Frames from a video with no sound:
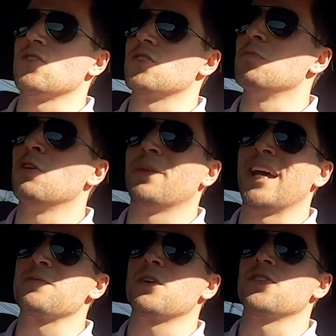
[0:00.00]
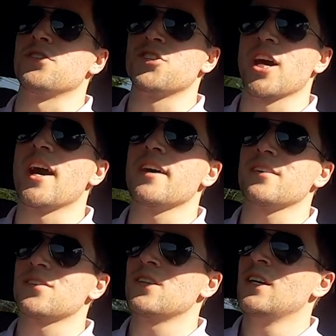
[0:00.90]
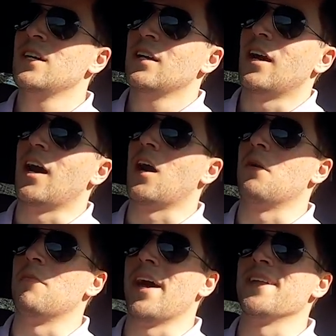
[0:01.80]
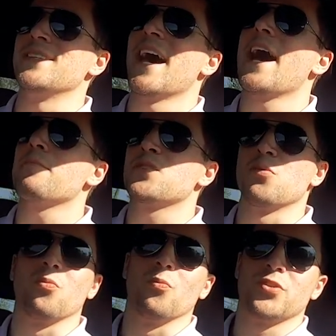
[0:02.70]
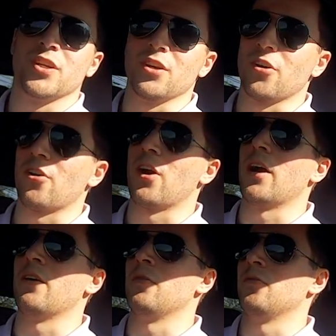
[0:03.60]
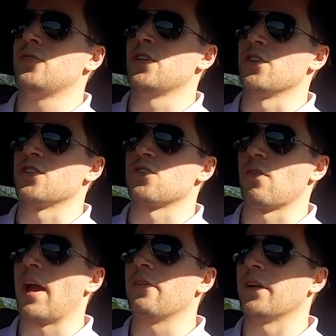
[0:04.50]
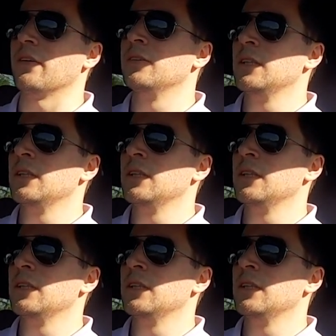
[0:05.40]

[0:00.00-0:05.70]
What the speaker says: so smooth, but that's because the shocks adapt to your surrounding.